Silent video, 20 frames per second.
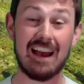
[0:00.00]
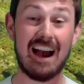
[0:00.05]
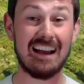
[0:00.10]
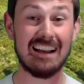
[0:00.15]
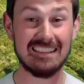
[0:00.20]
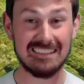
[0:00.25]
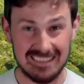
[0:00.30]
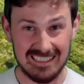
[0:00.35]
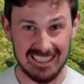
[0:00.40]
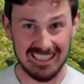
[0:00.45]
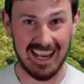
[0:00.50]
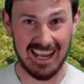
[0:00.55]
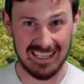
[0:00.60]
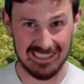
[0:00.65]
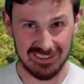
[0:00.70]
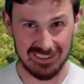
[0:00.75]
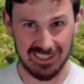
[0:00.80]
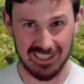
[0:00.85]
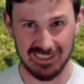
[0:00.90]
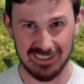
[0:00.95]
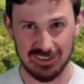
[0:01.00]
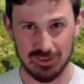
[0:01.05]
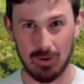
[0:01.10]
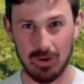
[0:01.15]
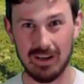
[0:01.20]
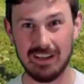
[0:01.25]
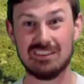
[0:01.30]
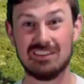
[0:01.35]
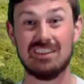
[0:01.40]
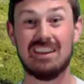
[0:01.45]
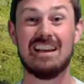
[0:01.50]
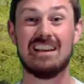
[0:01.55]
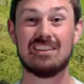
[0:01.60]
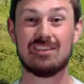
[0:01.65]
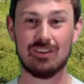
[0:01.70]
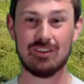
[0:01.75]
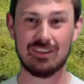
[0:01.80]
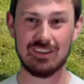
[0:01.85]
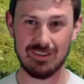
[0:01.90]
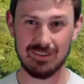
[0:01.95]
I did actually enjoy it, so there's
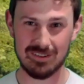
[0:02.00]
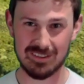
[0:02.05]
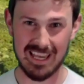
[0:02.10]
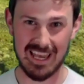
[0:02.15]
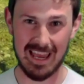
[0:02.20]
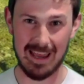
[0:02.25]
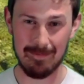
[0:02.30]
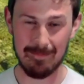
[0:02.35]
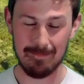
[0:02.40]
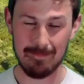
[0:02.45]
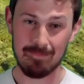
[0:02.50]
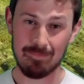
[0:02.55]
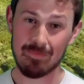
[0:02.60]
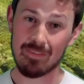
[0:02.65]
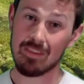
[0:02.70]
good news there.